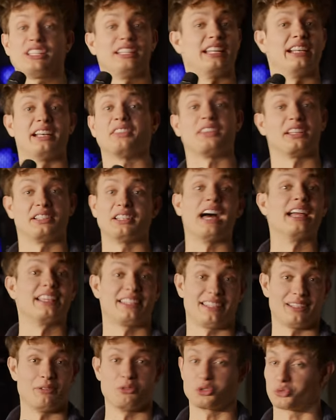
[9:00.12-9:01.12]
seen anything
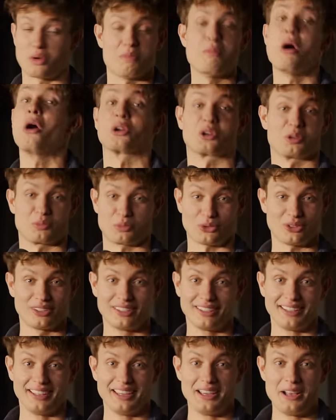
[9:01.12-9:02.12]
like it. It was remarkable.
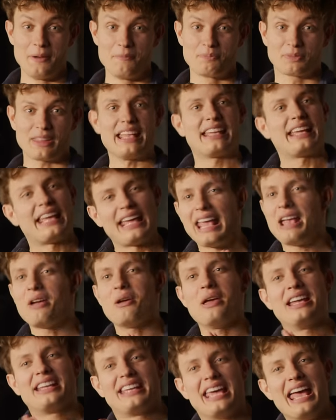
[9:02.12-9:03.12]

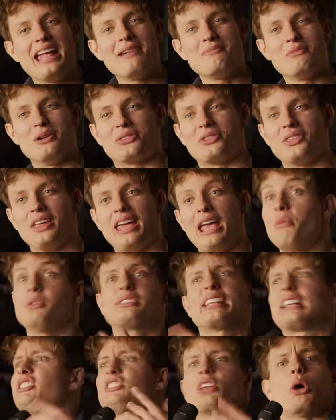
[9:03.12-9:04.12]
It
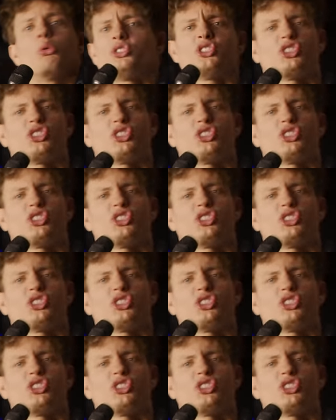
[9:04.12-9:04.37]
was like so